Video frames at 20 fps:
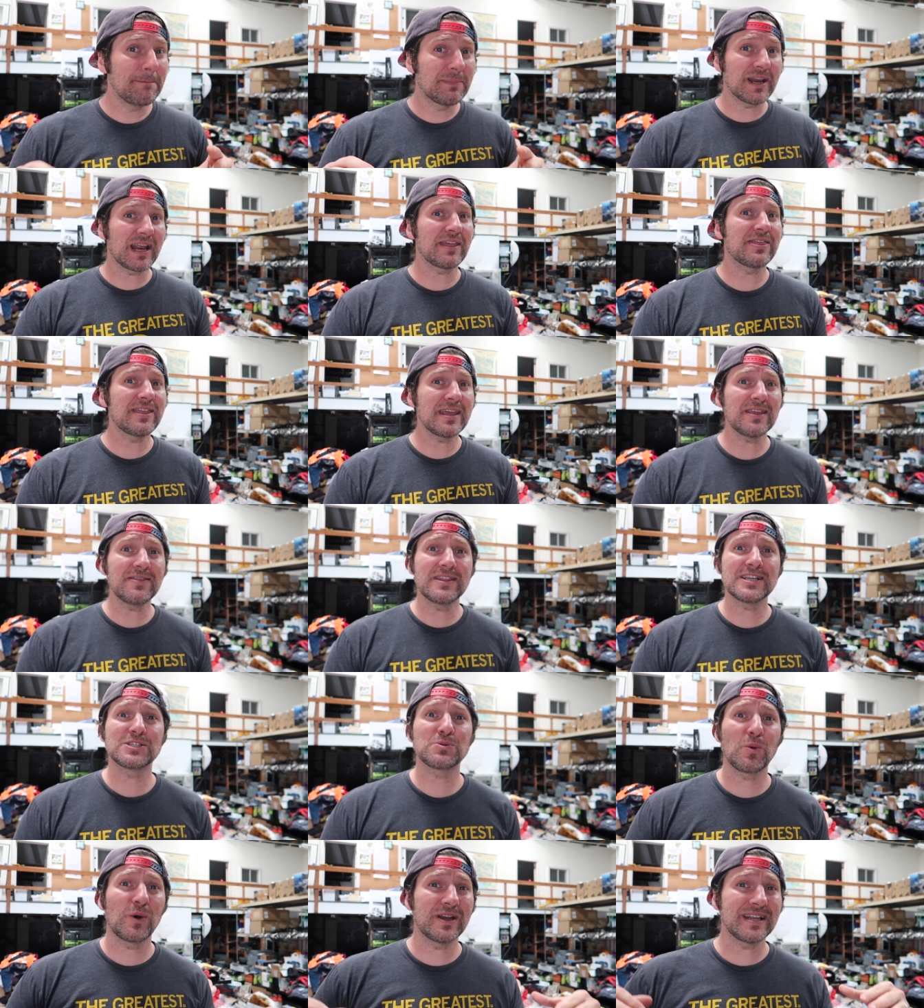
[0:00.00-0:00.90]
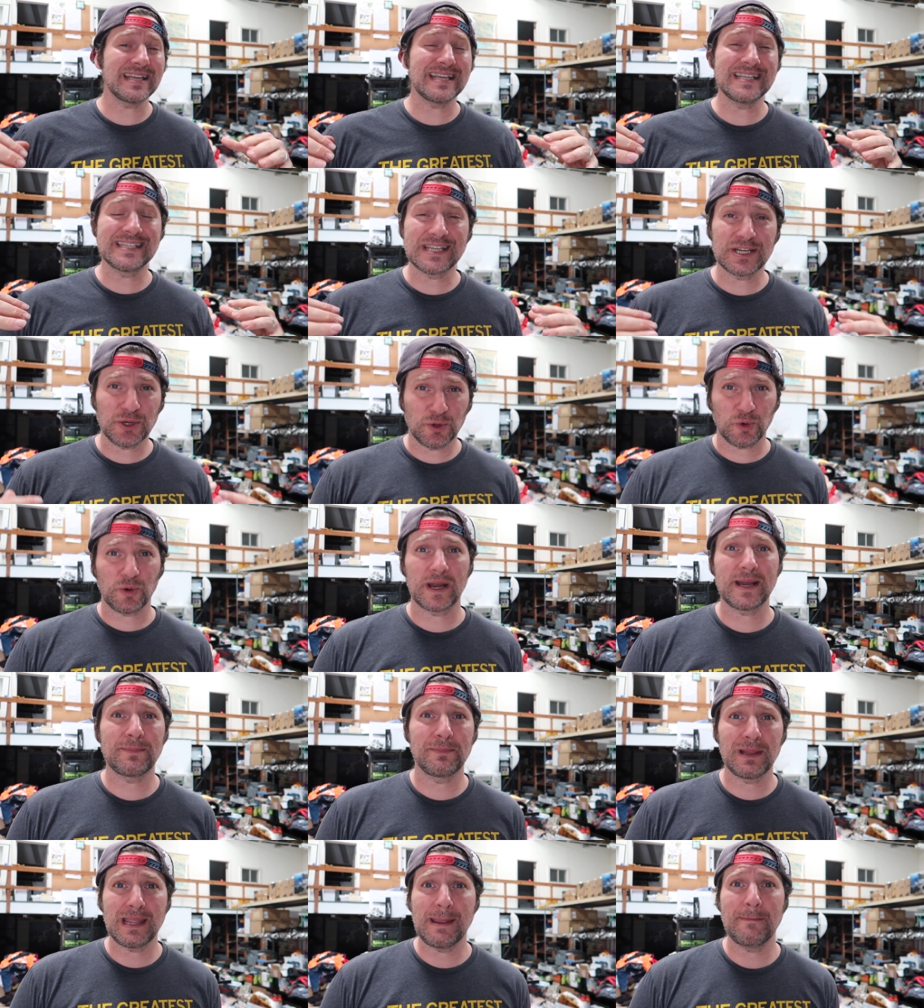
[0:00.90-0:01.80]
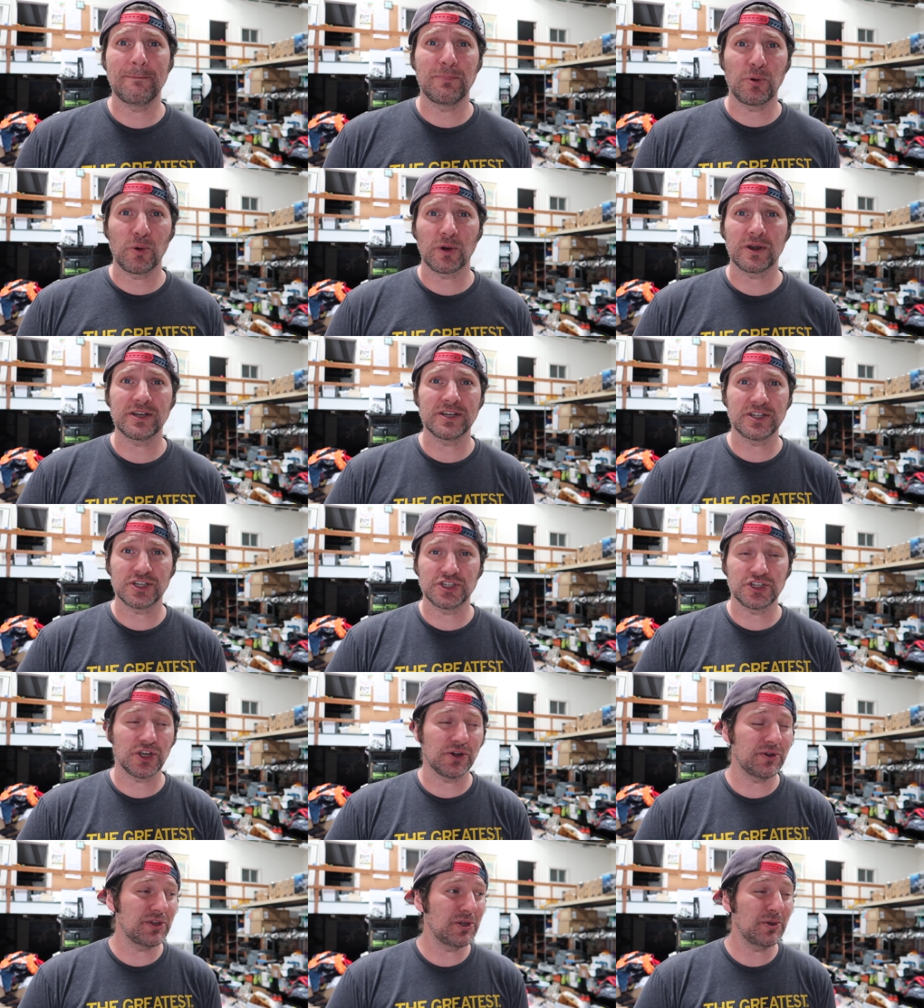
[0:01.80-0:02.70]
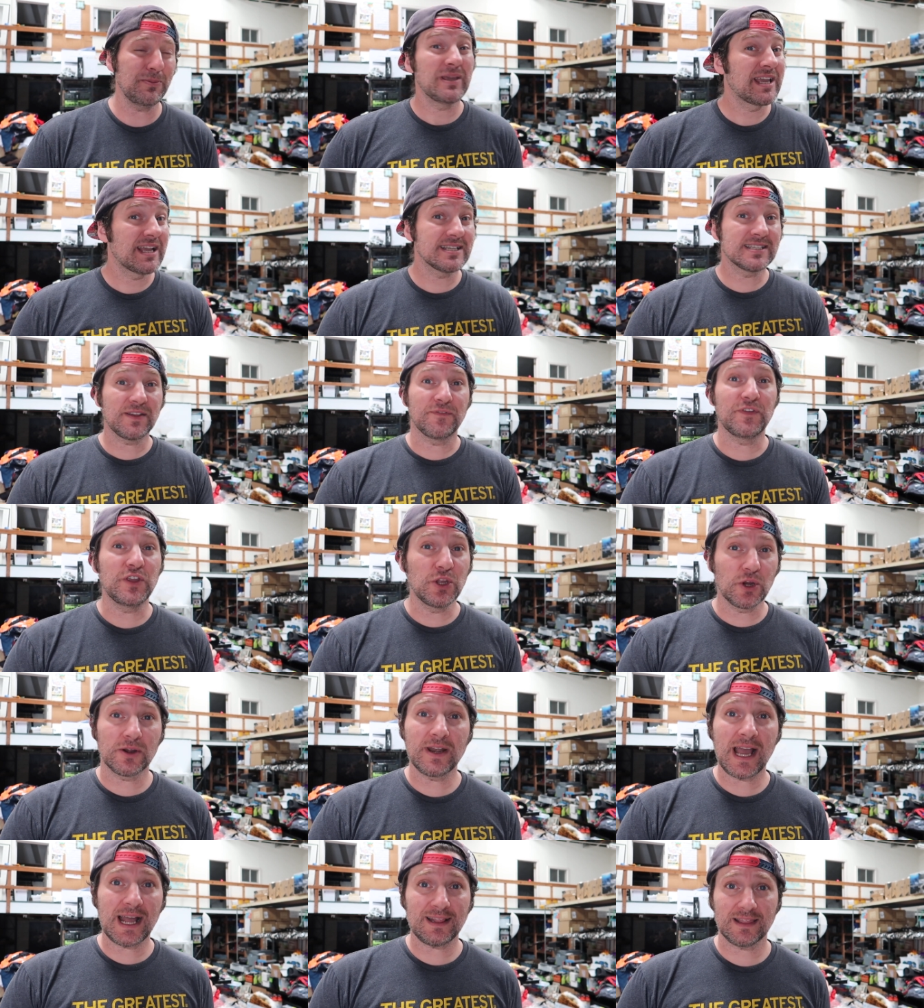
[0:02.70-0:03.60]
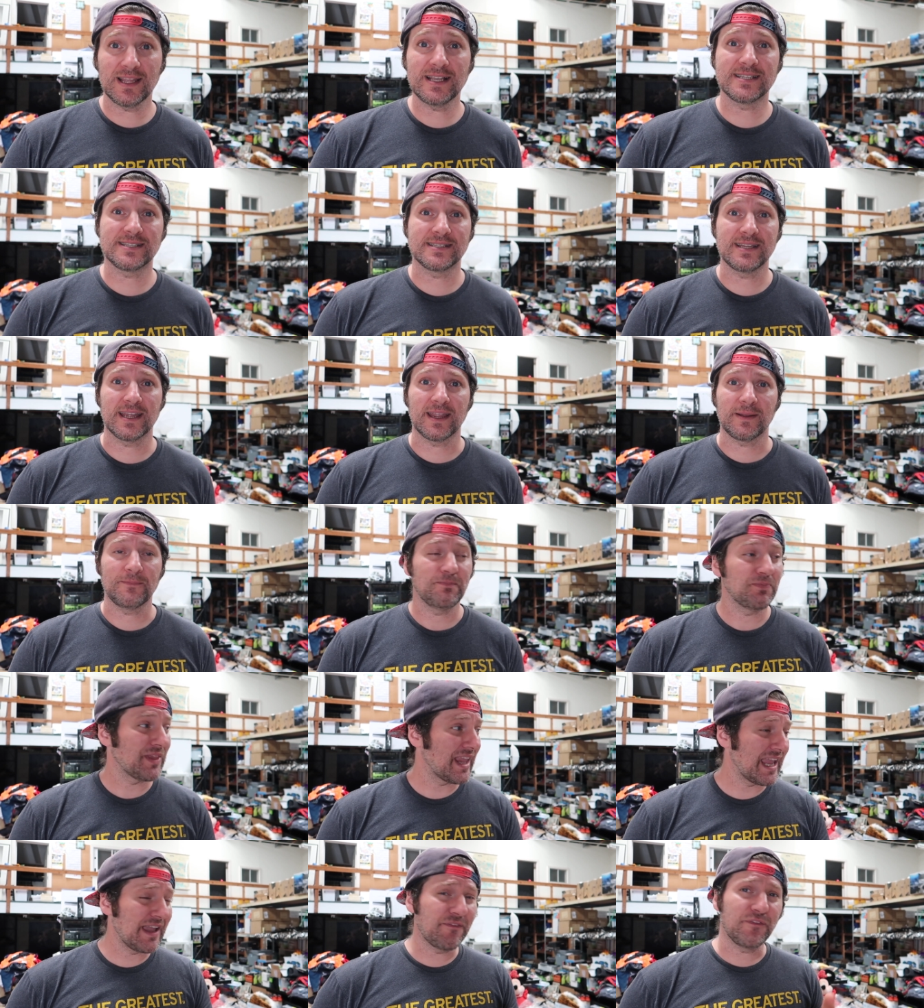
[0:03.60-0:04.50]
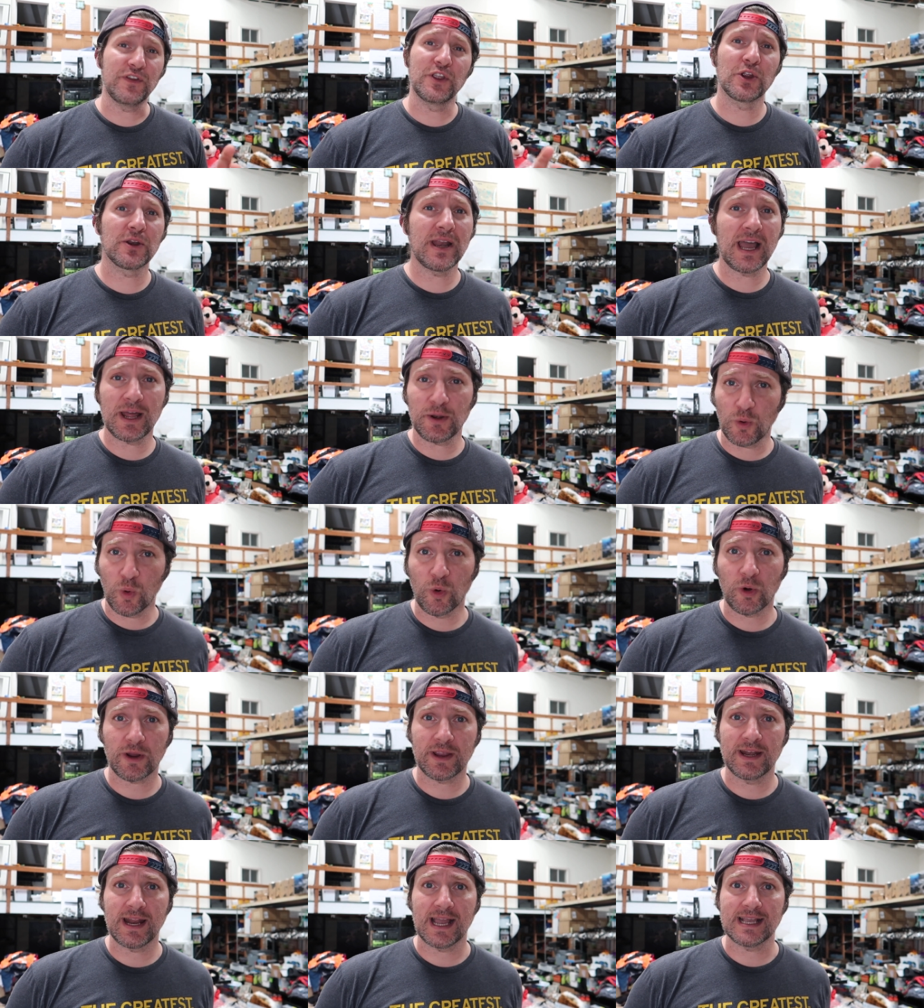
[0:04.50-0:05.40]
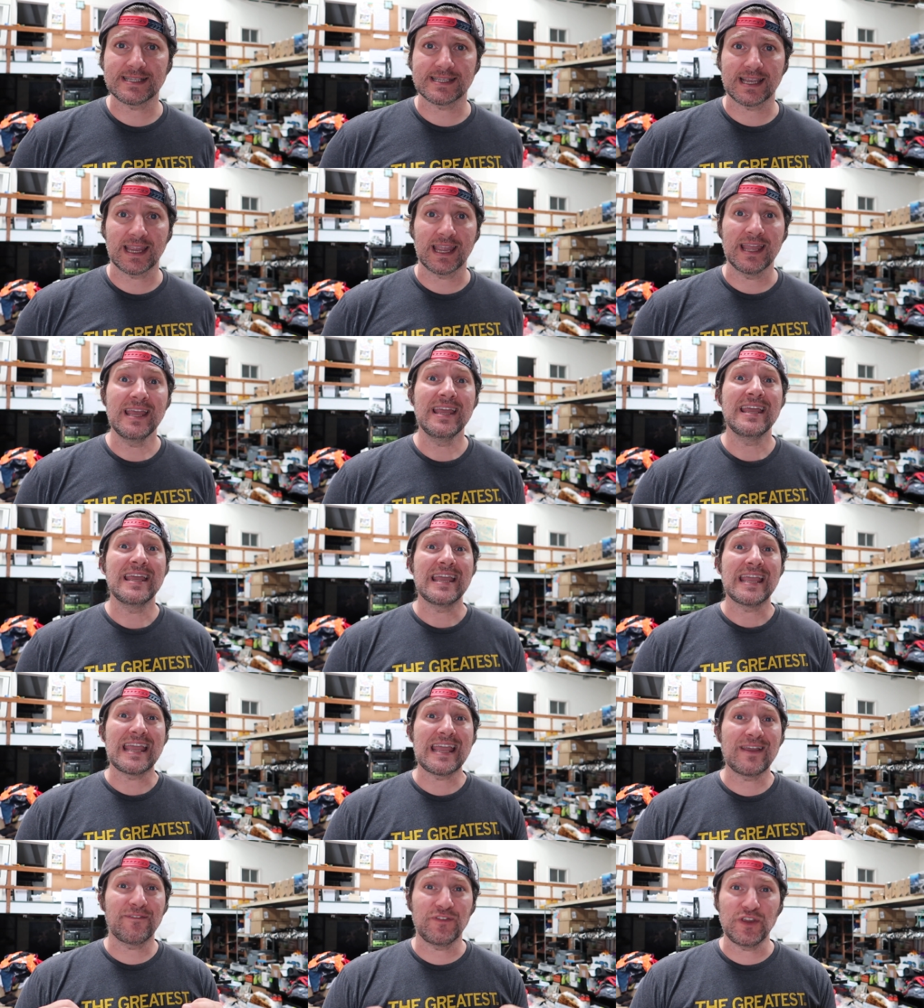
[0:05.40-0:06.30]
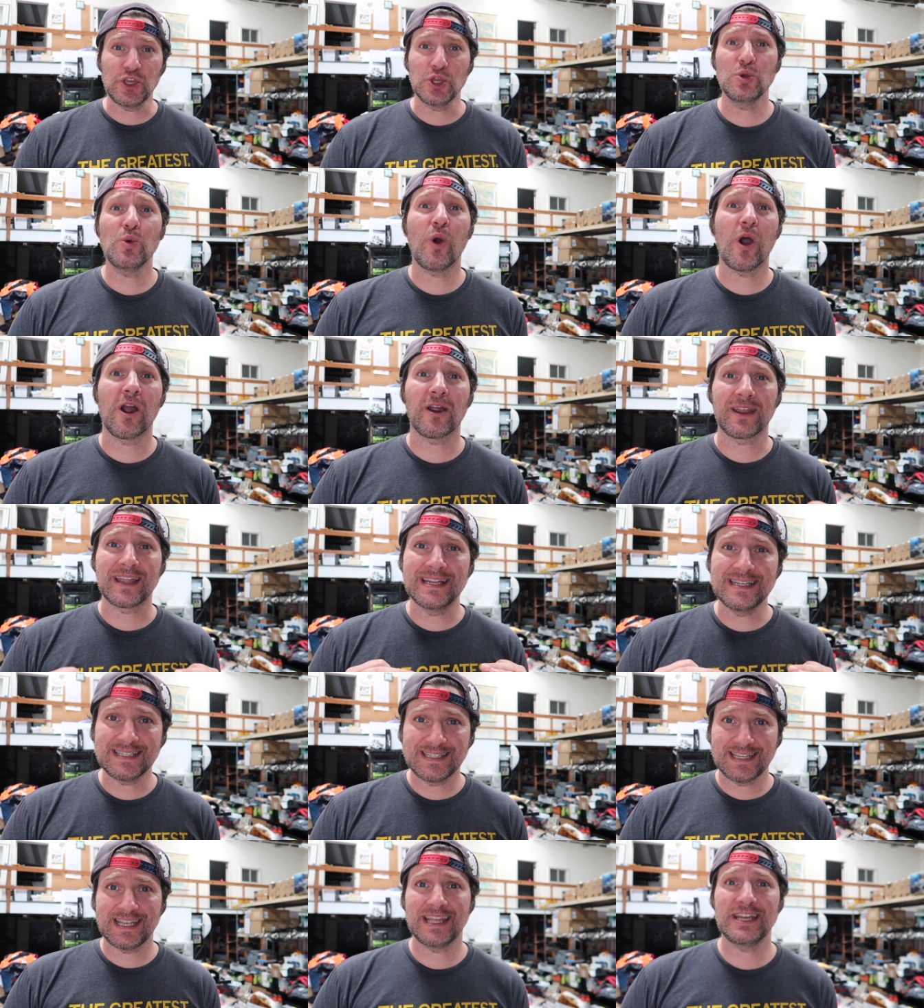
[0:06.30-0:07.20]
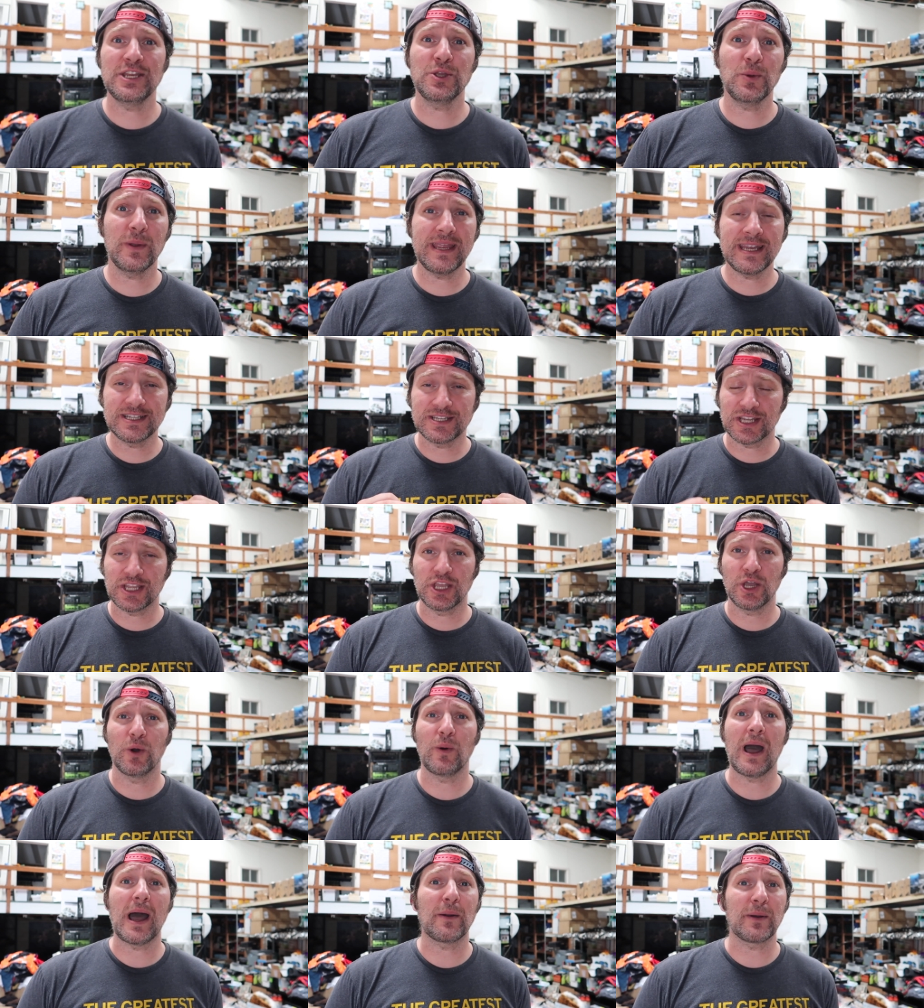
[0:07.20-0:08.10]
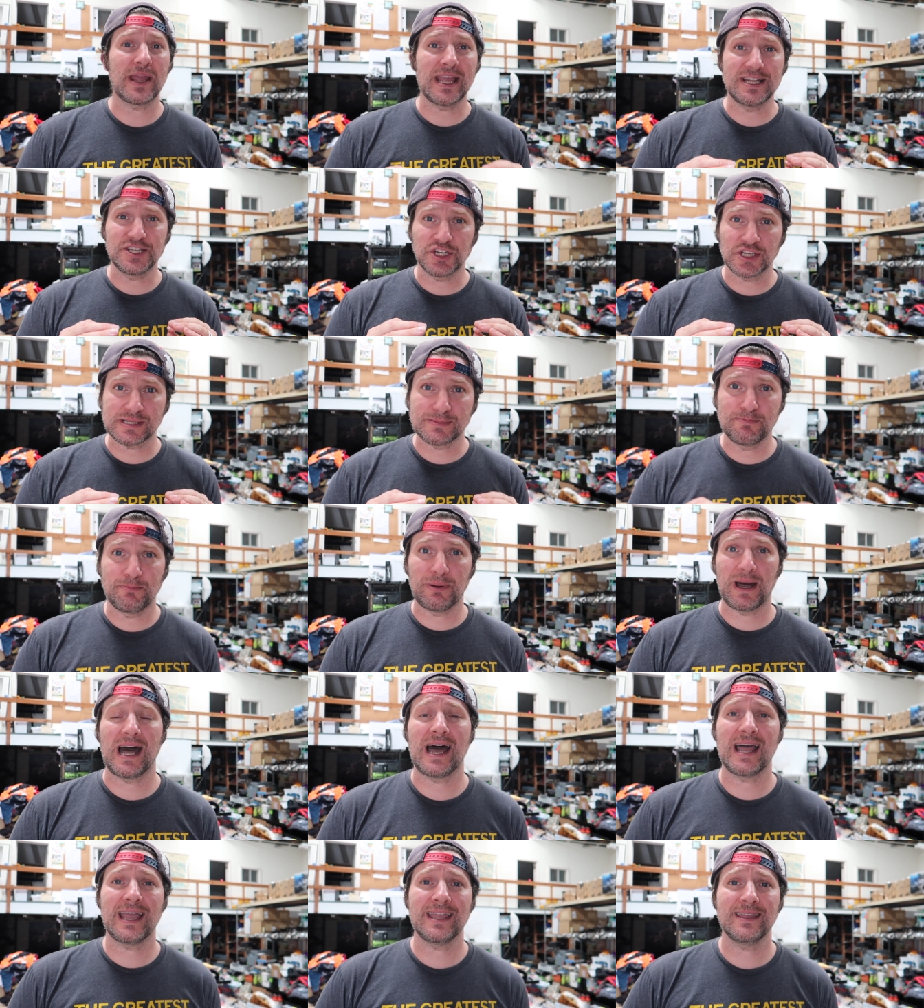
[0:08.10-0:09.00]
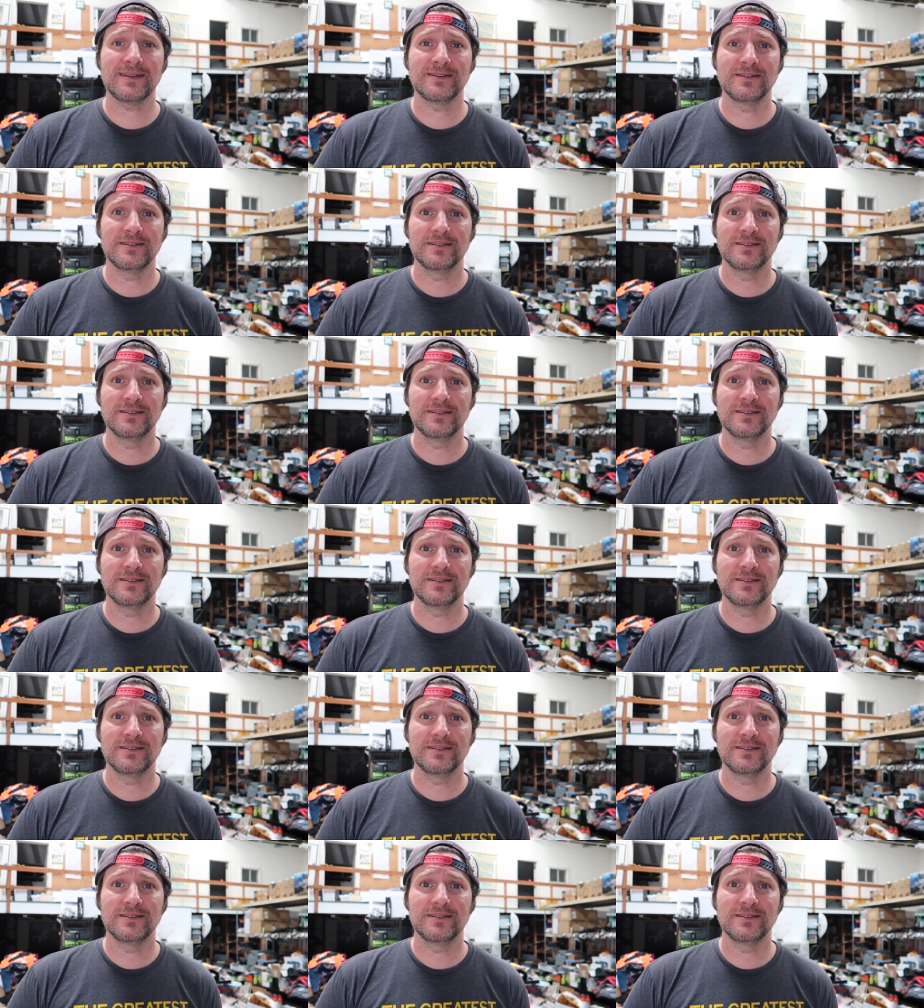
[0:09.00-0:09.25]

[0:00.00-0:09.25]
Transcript: But I think this one is incredibly important to show you because if you're not listing, if you're not organizing, if you are continuing to go out and just buy,